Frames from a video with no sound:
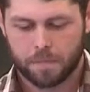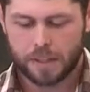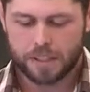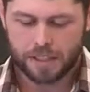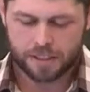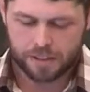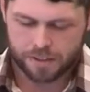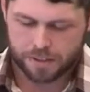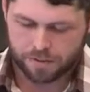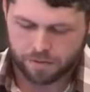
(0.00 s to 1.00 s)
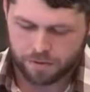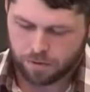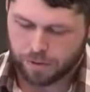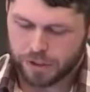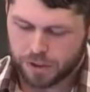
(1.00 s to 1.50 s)
He says this,
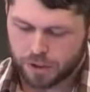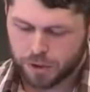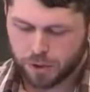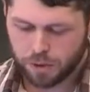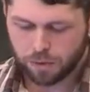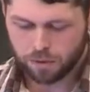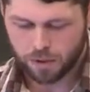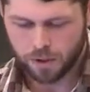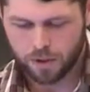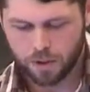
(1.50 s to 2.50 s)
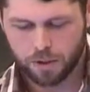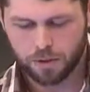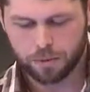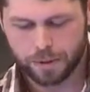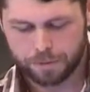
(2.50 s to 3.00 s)
Ephesians 2,
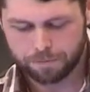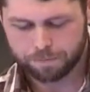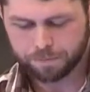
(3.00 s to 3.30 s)
3.